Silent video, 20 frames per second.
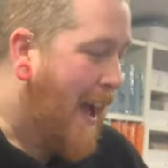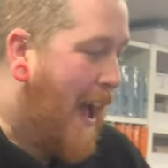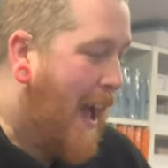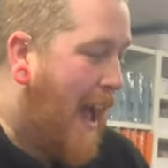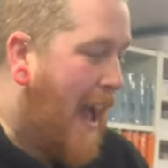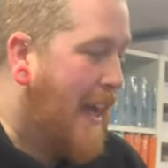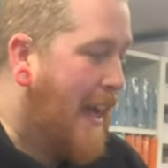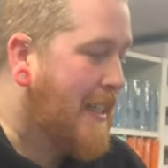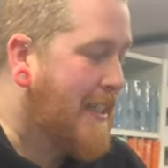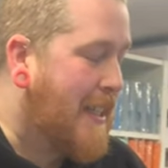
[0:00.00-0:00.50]

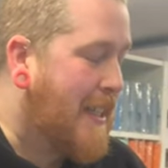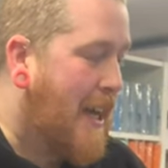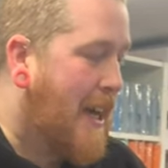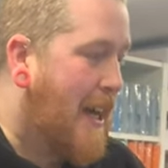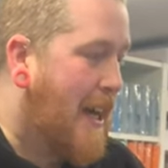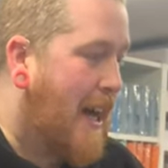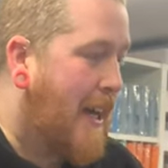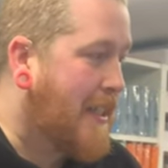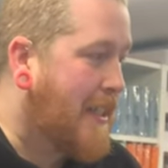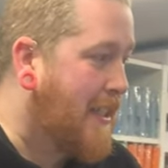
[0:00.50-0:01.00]
and
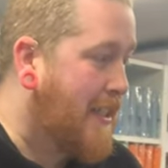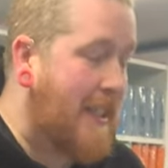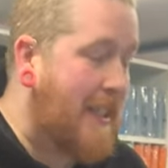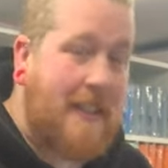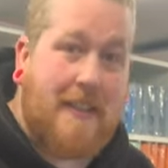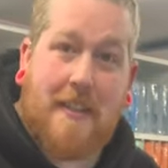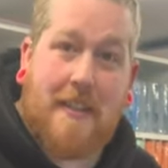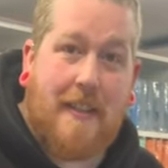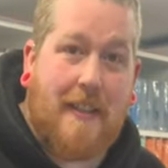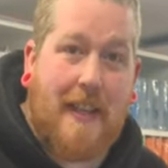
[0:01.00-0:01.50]
I just
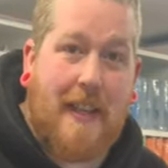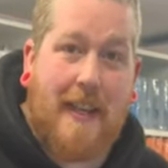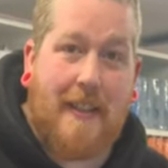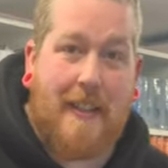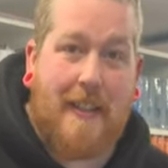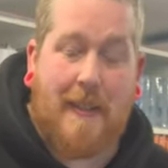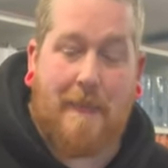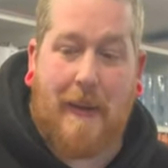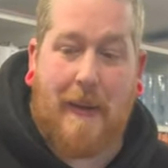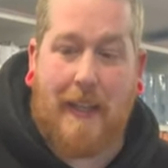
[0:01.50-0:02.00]
need to get
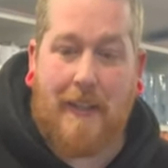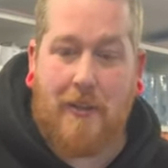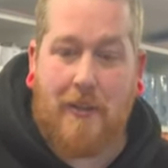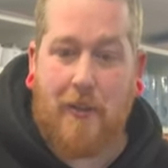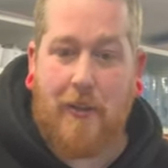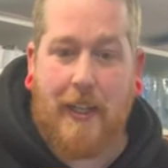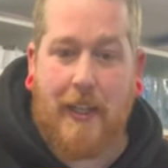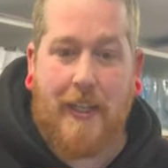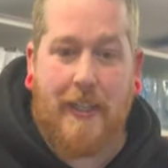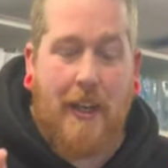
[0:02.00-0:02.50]
this place
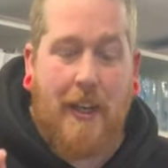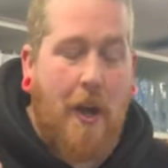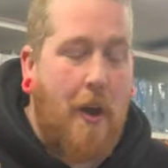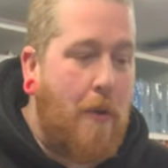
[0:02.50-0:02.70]
sorted.